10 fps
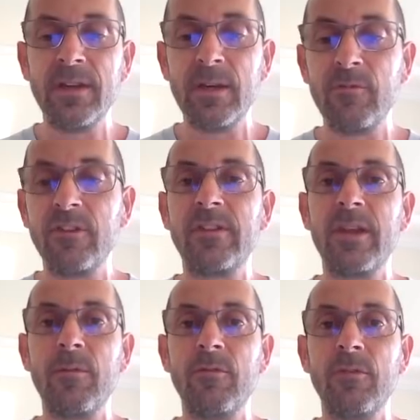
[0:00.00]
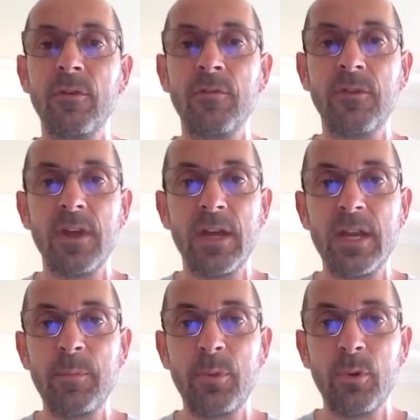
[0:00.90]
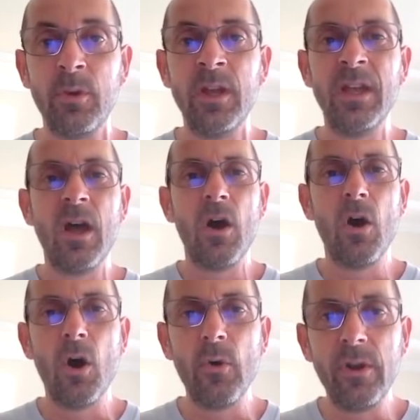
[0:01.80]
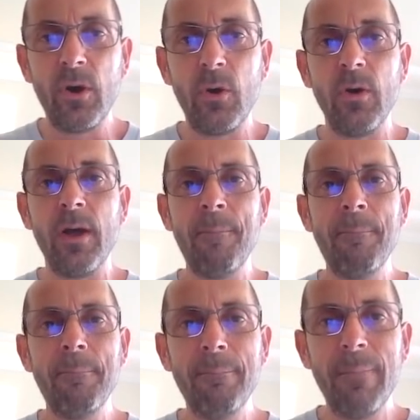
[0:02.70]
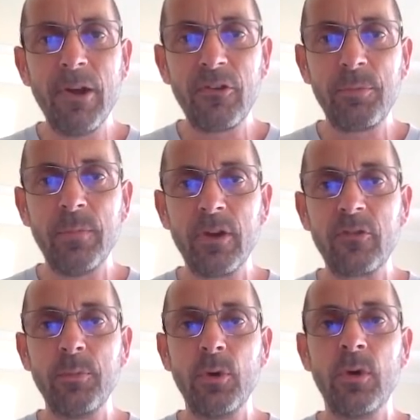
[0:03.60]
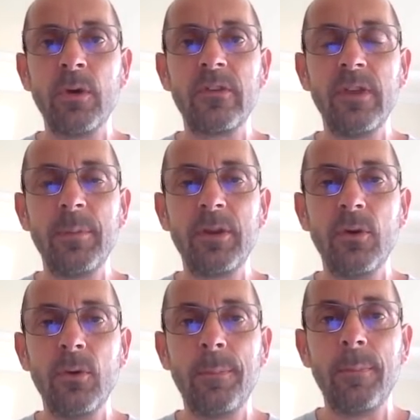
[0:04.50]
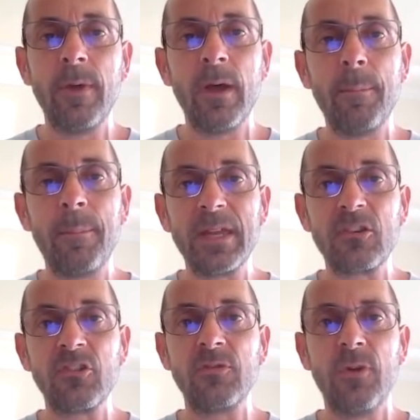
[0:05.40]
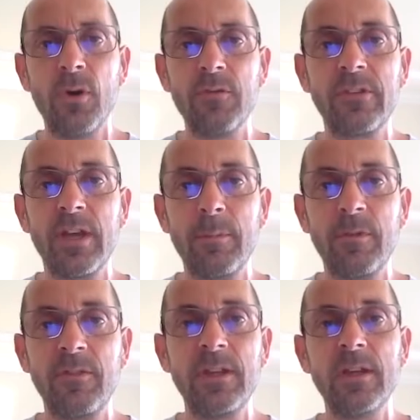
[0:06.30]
9th or 10th of April. All in all, a much, much more typical picture for the time of the